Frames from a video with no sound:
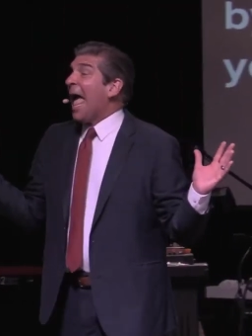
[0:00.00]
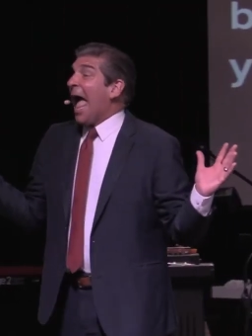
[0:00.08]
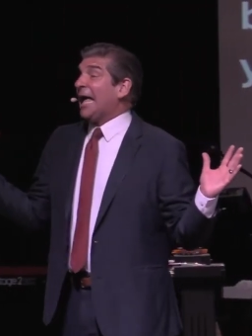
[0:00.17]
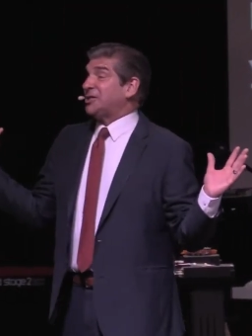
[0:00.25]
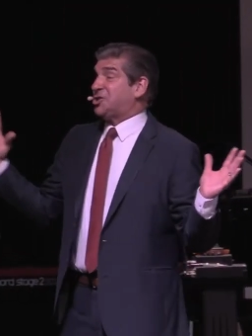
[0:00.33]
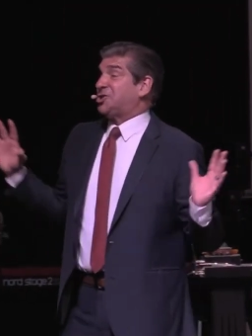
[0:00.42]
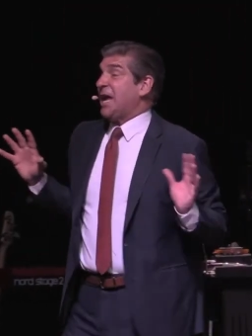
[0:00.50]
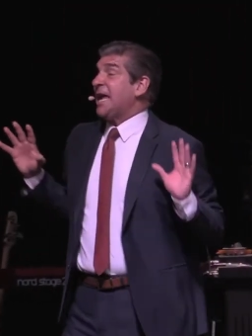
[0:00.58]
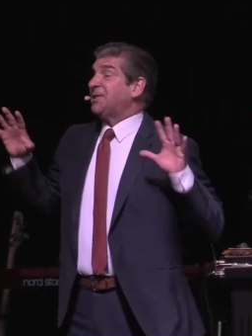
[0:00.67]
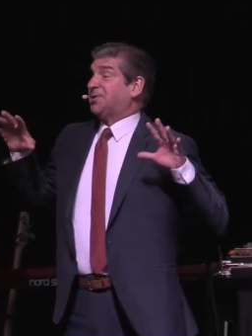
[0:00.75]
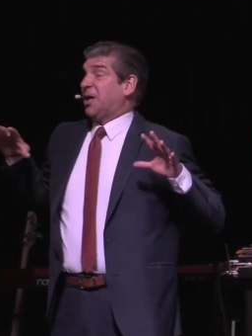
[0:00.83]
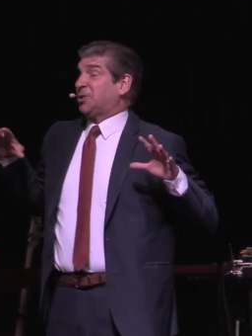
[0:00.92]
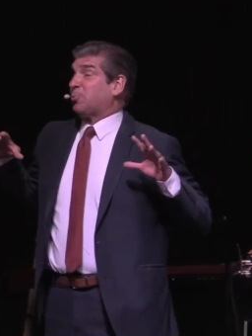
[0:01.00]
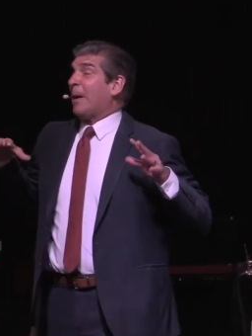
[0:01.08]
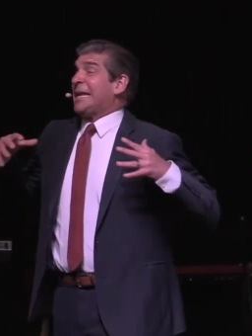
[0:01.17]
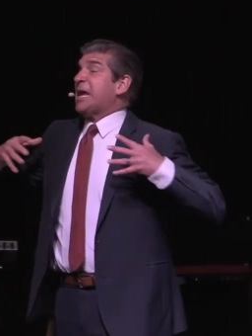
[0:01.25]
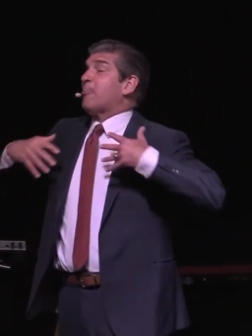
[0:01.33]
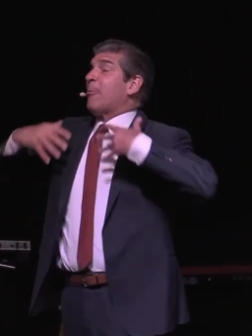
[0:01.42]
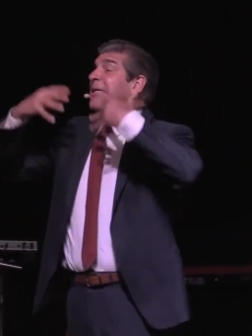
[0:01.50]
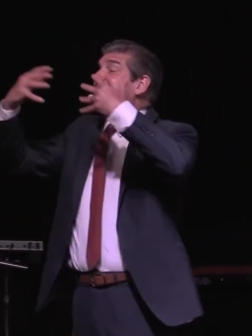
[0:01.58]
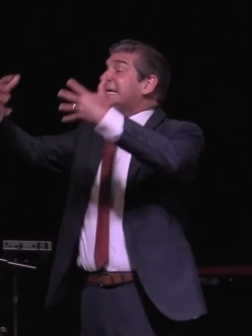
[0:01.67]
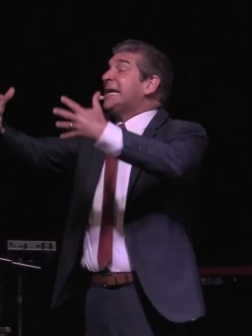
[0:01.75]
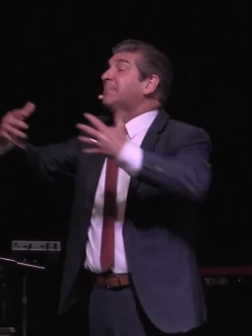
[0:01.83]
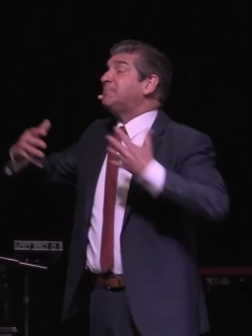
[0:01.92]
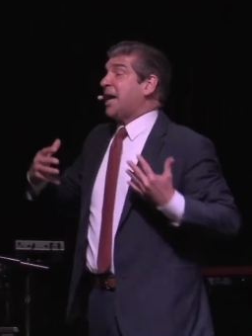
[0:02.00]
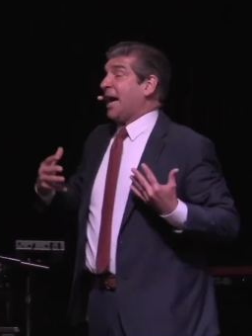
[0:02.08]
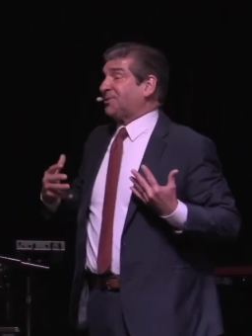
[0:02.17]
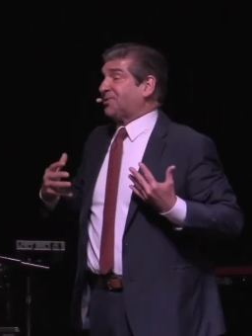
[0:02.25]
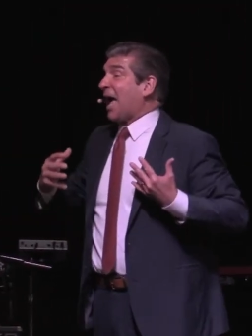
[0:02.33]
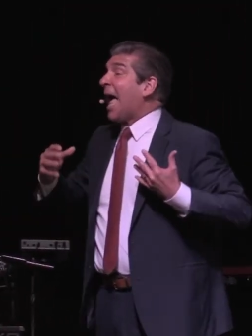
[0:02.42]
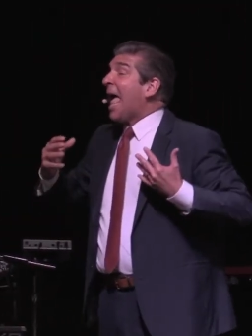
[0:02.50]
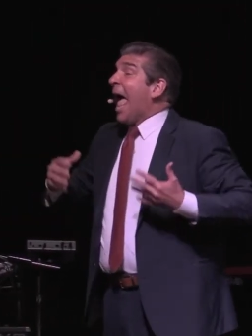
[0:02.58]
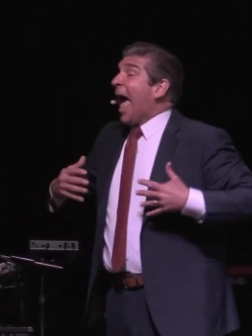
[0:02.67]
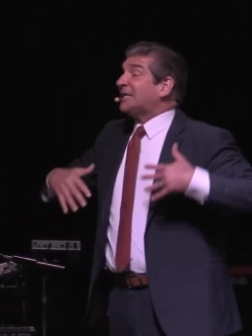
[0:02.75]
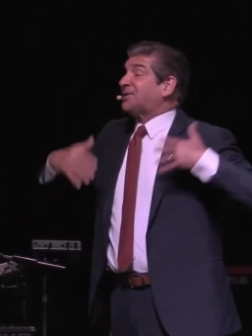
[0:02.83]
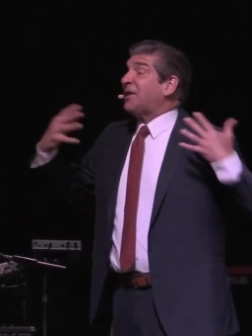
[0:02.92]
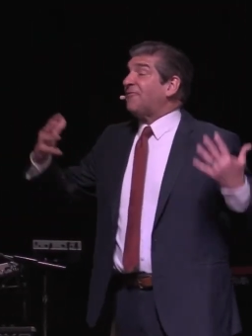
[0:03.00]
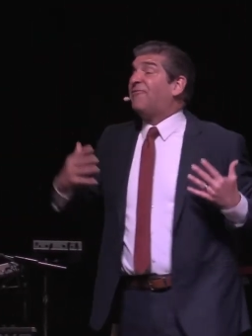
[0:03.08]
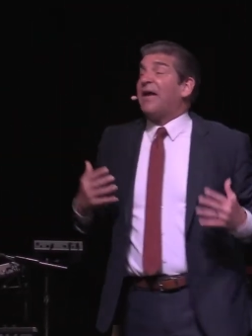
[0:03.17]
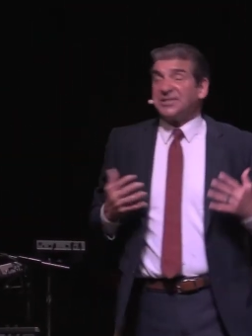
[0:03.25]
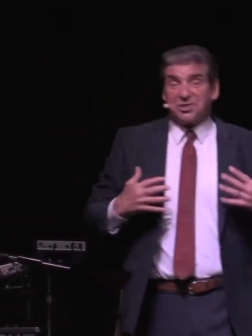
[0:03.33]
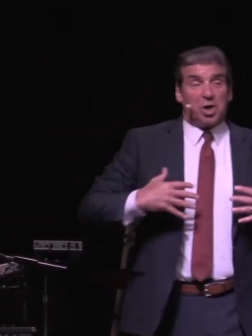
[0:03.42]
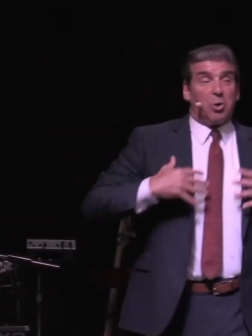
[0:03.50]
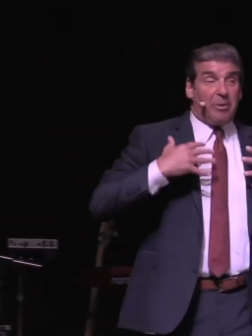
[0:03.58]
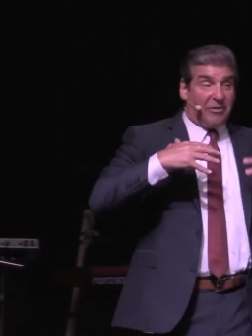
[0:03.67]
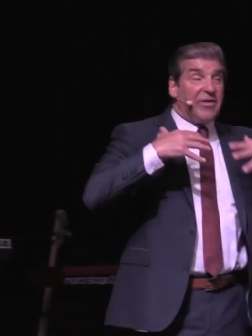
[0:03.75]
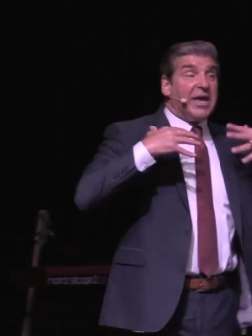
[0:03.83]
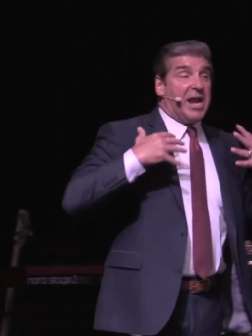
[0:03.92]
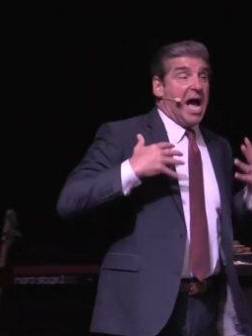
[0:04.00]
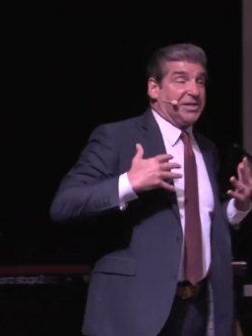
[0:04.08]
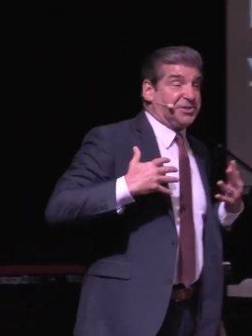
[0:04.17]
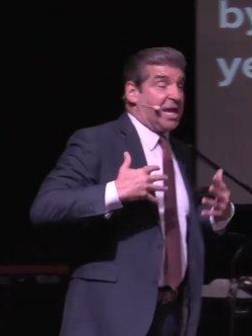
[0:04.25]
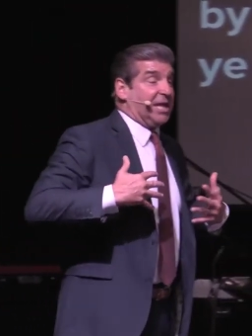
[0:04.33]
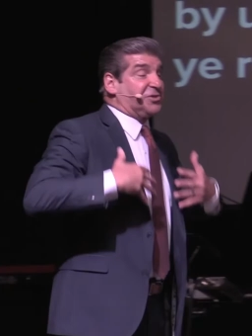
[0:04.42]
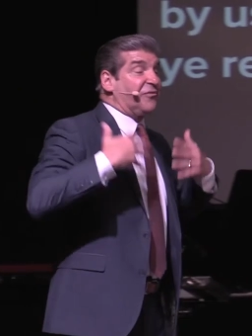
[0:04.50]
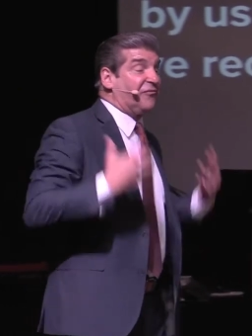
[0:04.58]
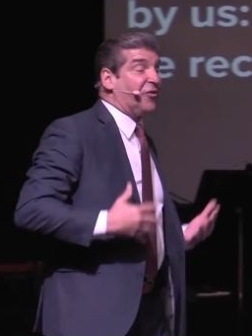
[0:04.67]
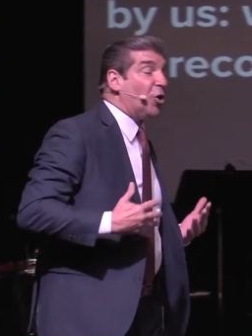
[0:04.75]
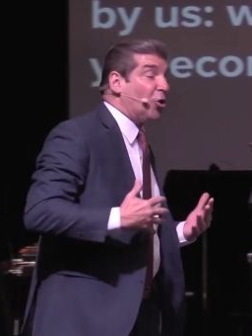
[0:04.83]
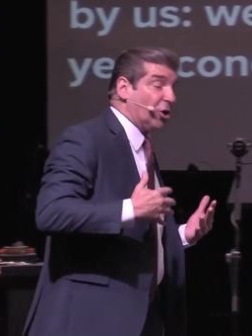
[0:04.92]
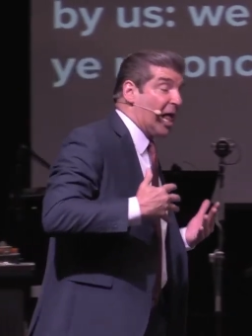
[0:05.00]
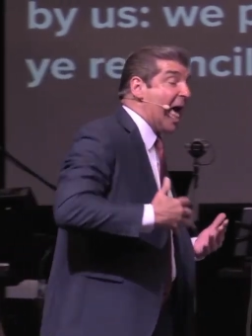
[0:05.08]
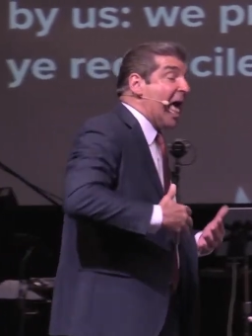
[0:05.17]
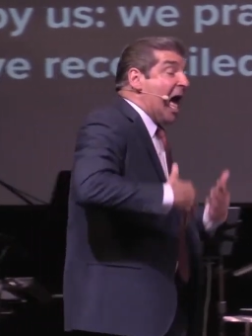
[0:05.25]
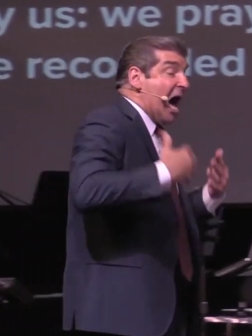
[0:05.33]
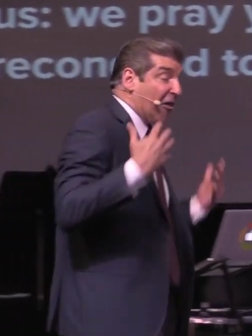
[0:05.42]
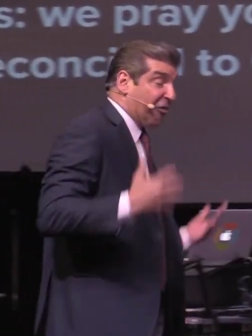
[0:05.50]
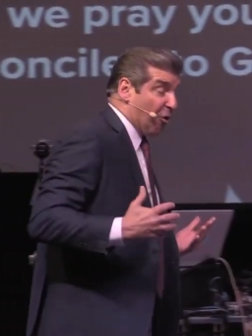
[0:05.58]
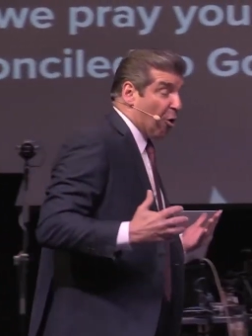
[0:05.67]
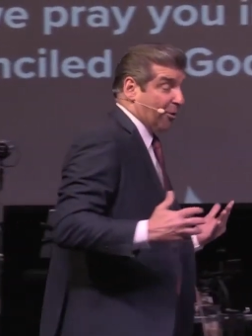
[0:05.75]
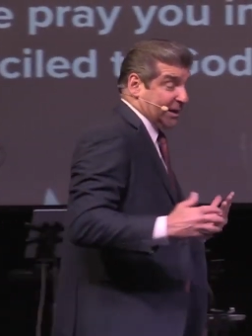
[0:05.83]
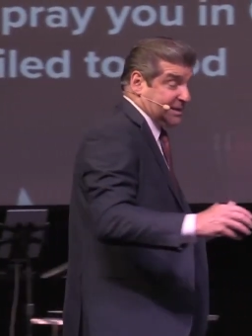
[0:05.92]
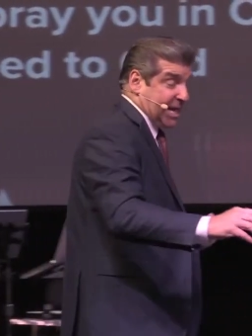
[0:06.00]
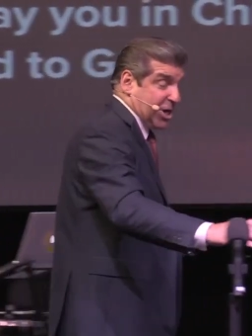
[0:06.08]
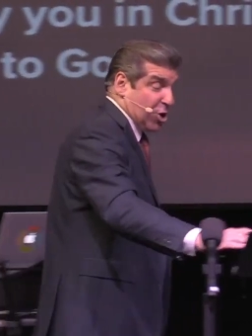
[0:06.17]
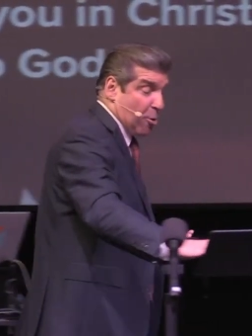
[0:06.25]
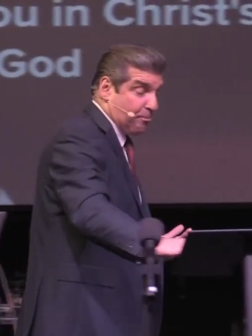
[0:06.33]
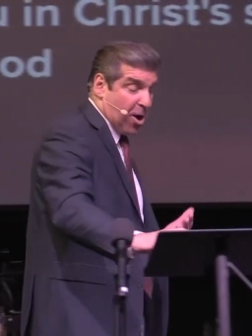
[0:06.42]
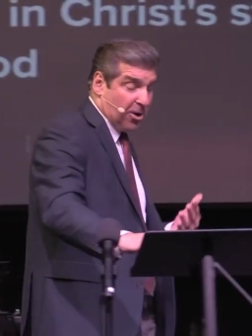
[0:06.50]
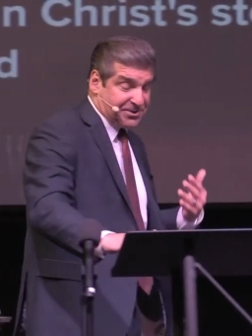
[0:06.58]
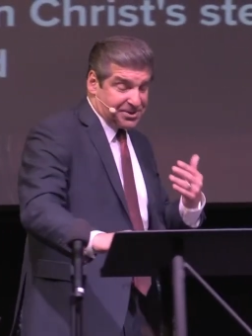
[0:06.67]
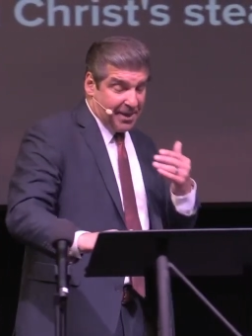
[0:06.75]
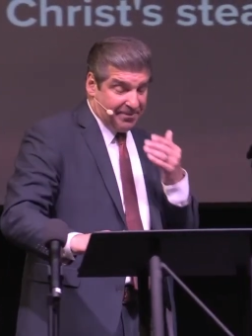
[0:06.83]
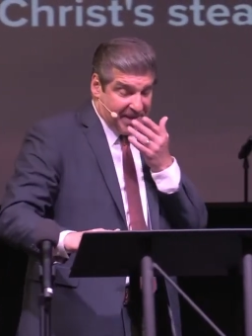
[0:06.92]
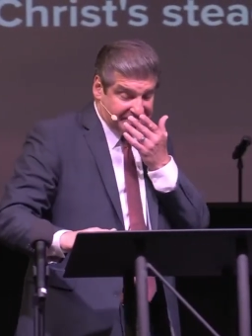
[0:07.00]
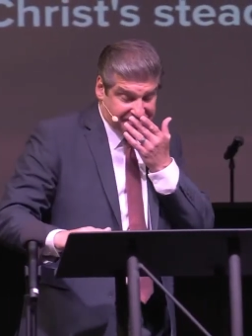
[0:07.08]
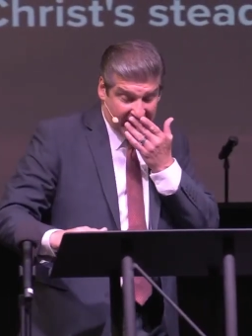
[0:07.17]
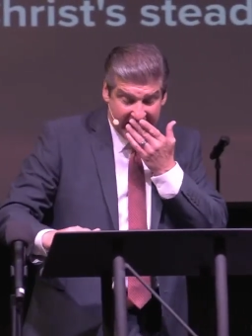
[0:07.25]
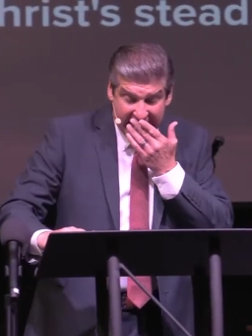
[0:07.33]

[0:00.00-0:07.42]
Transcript: And Jesus, when he redeemed us, has invested within us his full authority. You know, Paul said this.